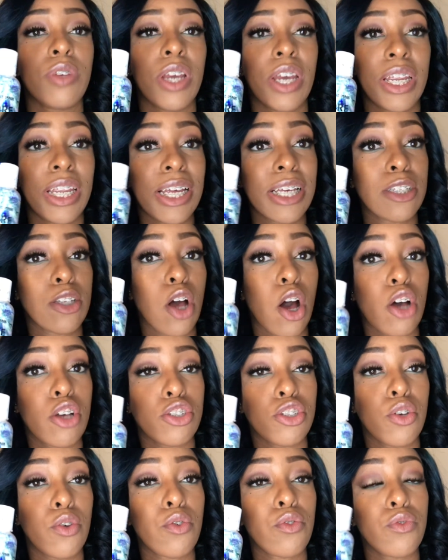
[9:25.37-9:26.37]
it is
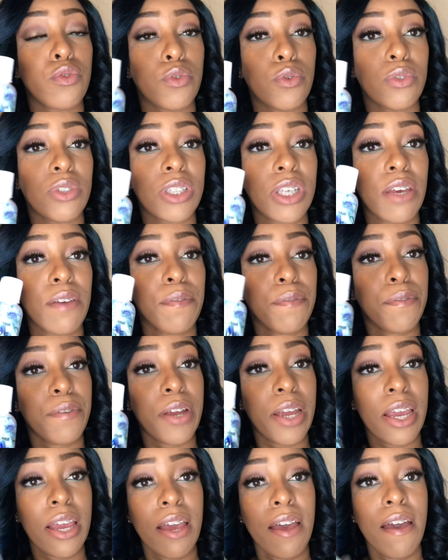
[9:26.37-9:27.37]
also
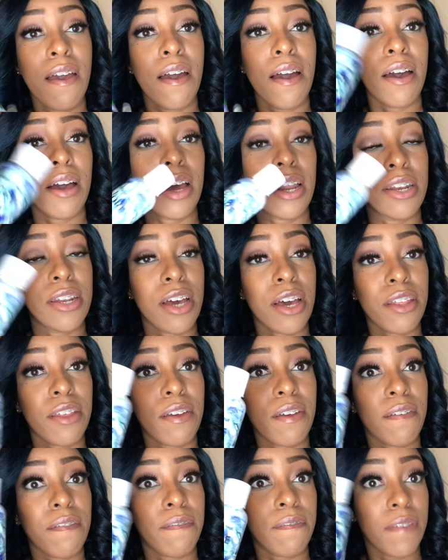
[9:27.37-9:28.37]
cruelty-free,
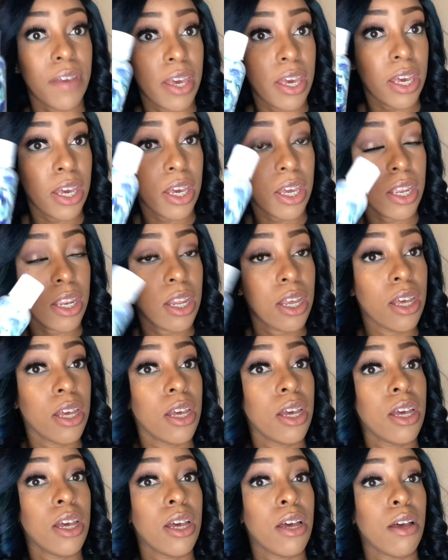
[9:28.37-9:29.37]
another vegan
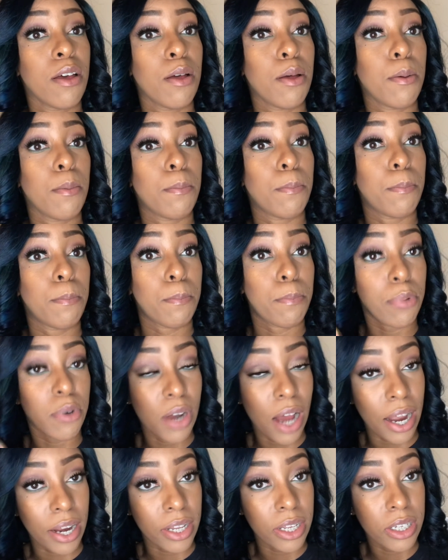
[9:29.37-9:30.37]

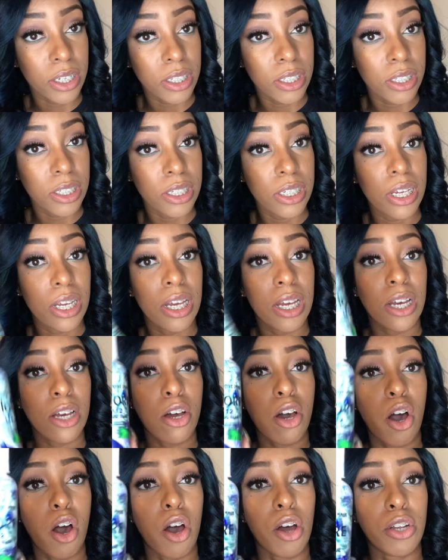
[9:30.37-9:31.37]
product
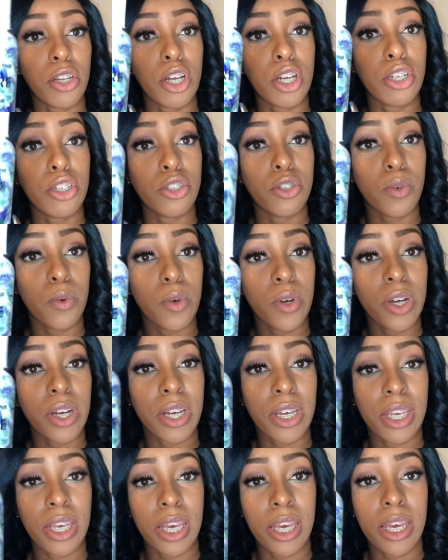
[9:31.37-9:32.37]
called Adore
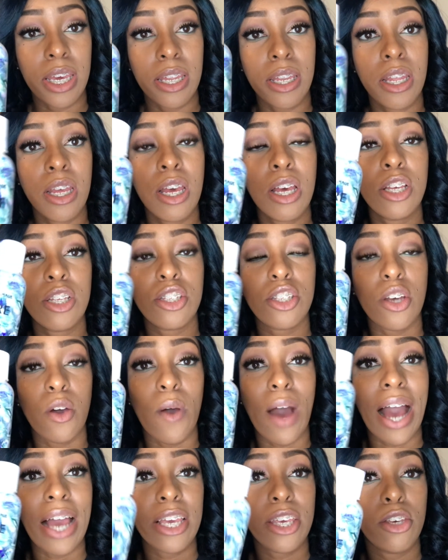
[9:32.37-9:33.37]
again. So
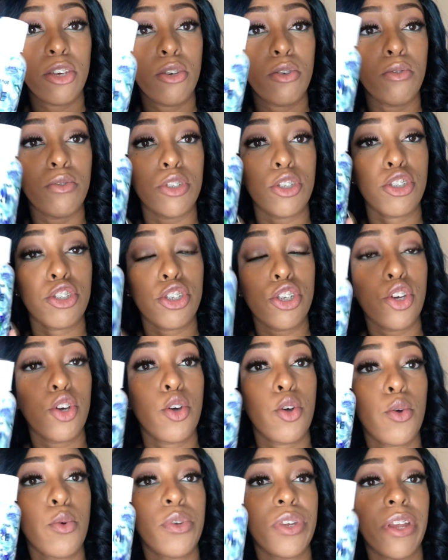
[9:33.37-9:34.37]
I used
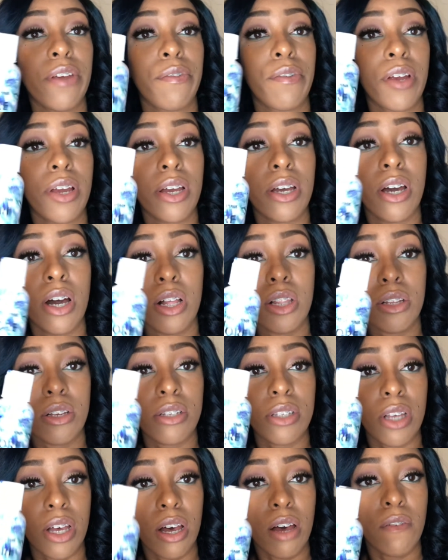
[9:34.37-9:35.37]
two different
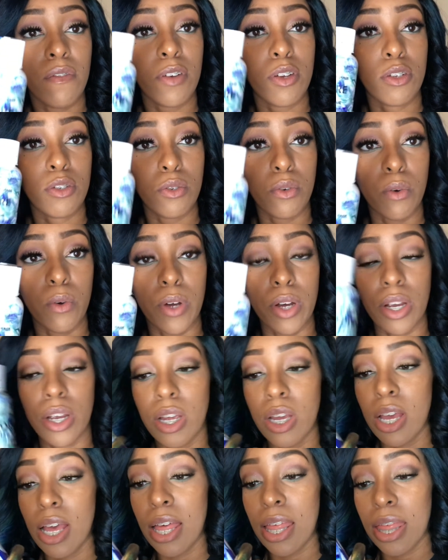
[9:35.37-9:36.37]
colors of Adore.
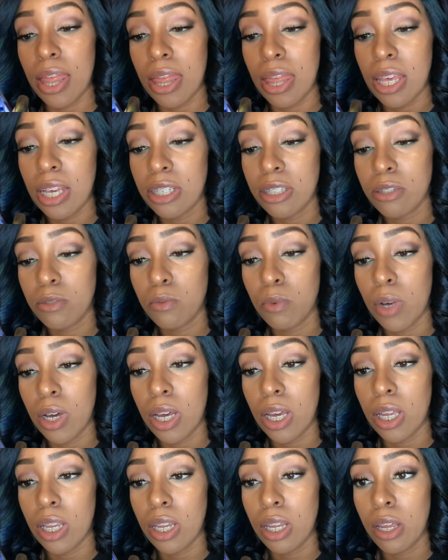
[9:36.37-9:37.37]
This
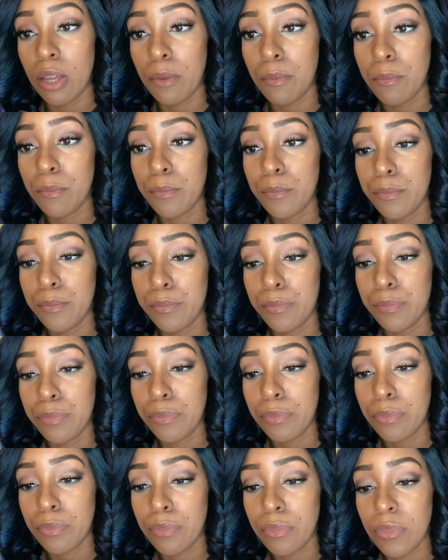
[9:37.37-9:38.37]
one
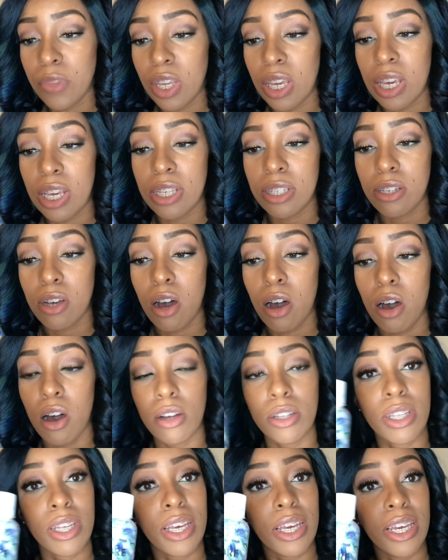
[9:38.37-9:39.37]
is
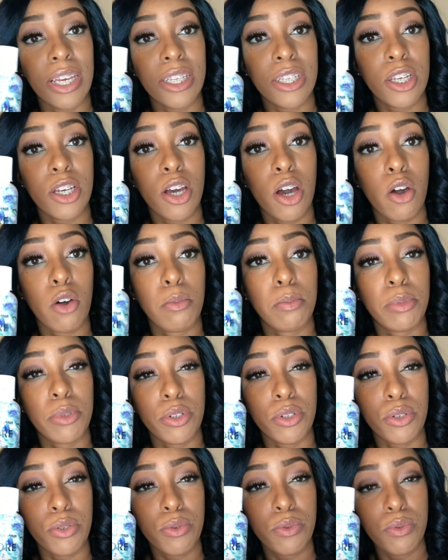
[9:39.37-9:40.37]
called Indigo
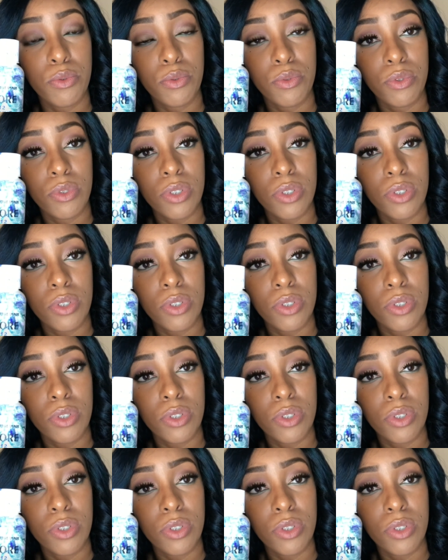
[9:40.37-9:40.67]
Blue,